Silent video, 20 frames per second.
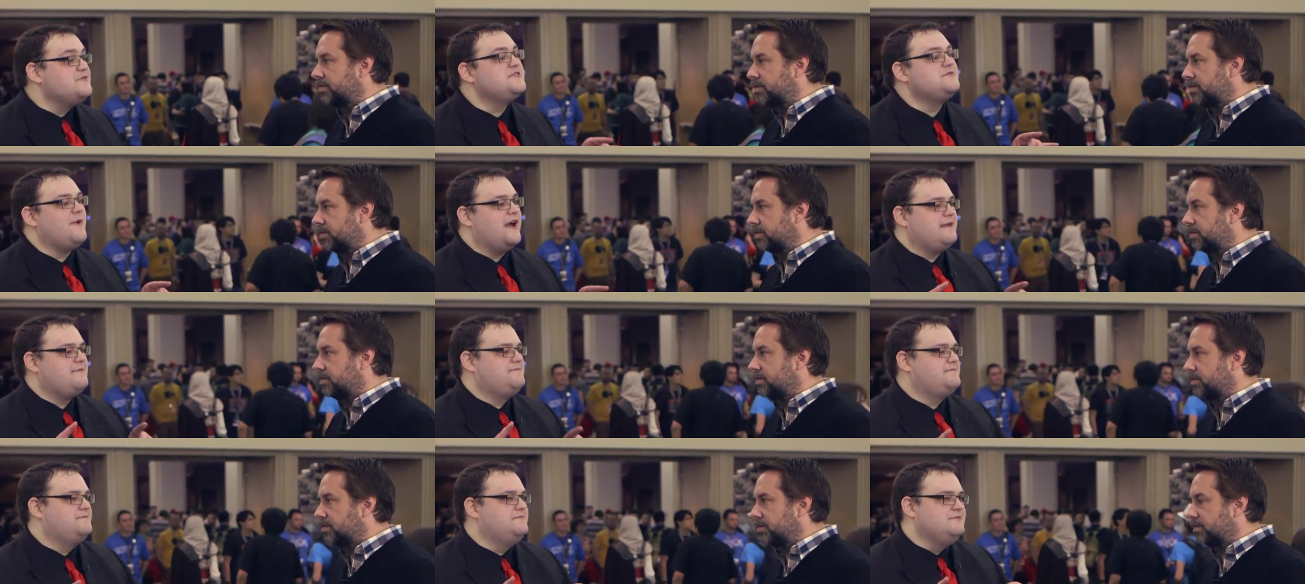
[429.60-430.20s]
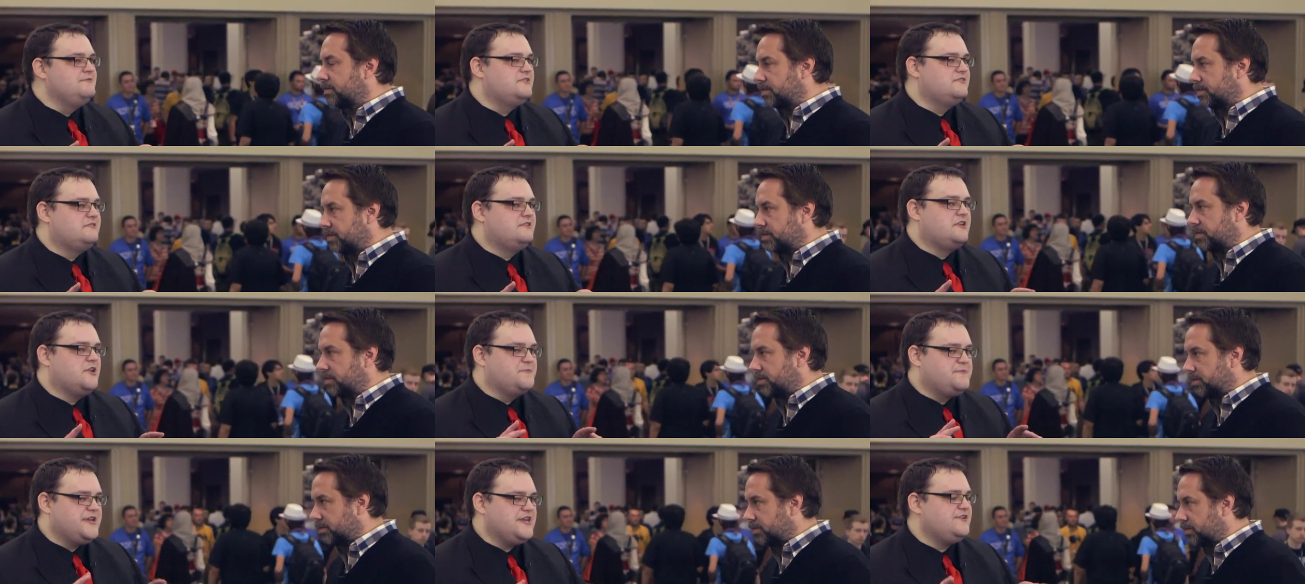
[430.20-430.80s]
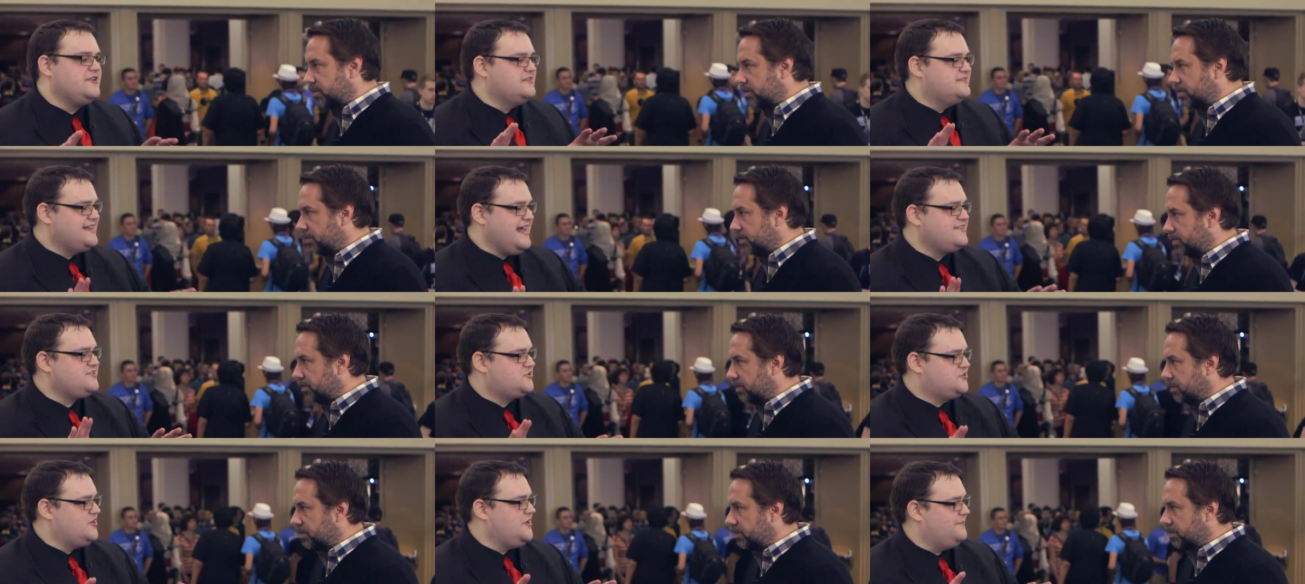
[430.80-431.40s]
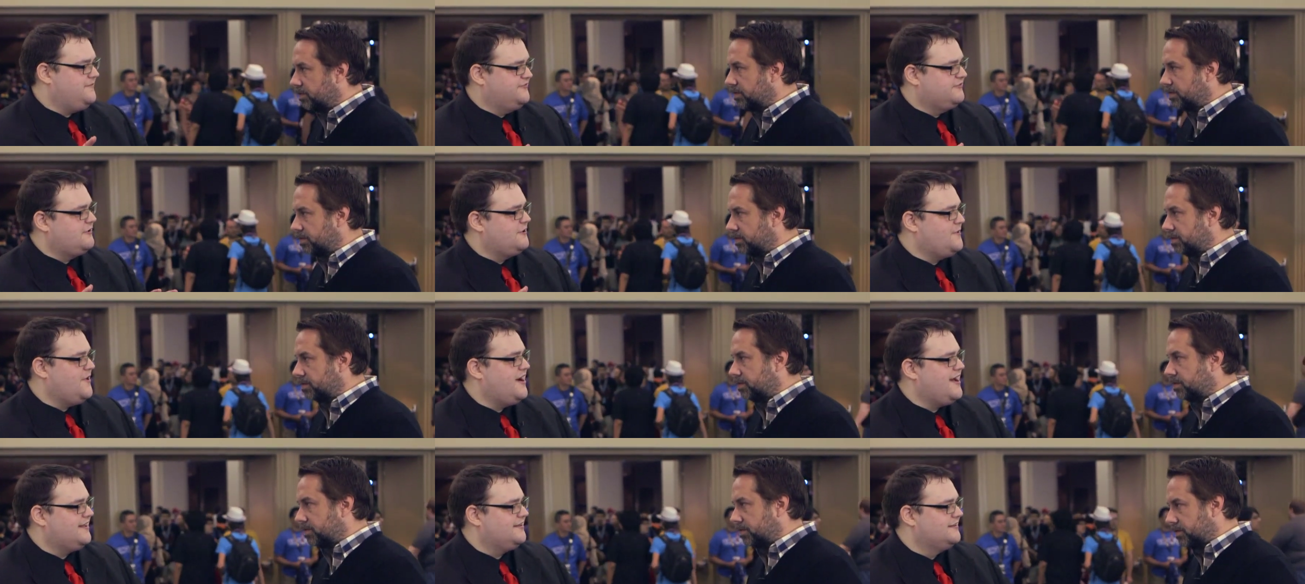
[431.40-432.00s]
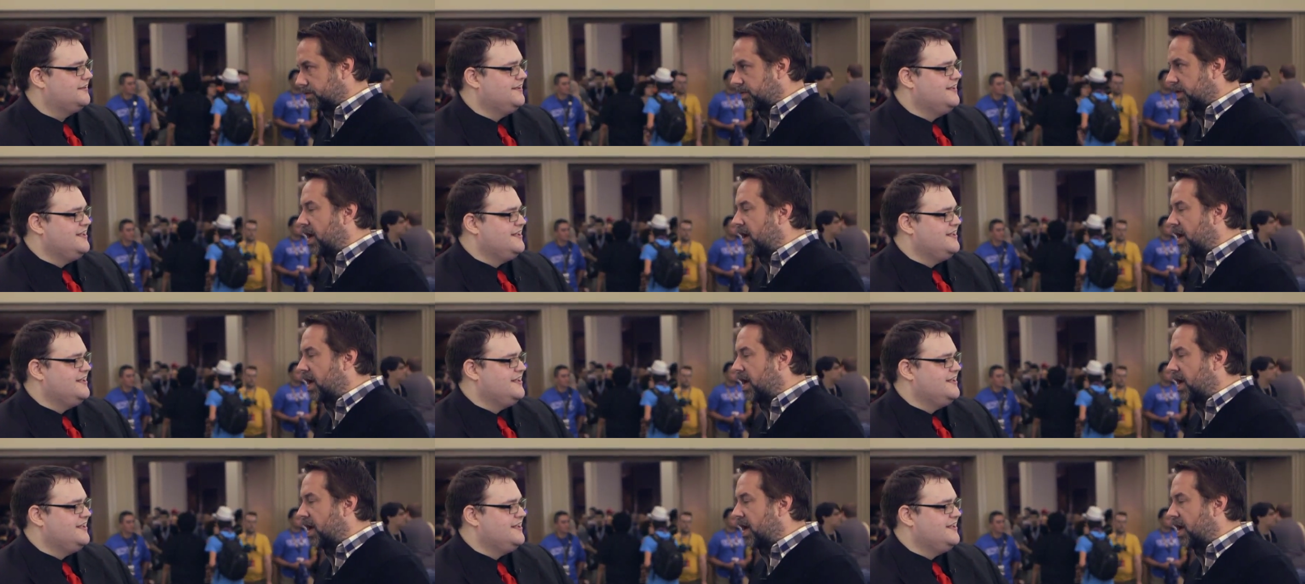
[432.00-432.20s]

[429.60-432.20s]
Speaker 1: was my computer desktop for a while.